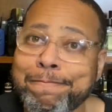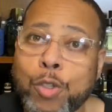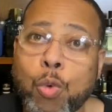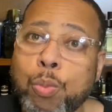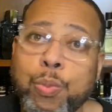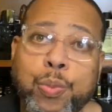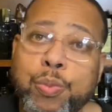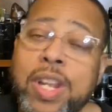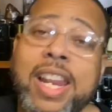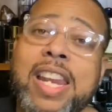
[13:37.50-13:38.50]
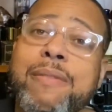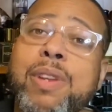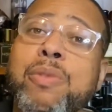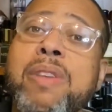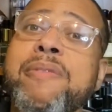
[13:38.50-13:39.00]
Nope. It ain't even
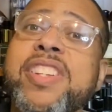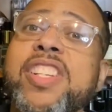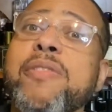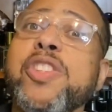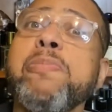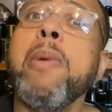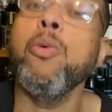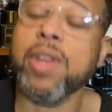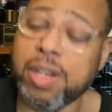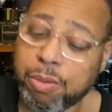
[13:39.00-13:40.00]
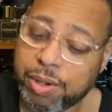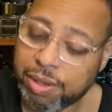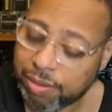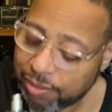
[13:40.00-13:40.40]
the reinvention of the spoke in the wheel.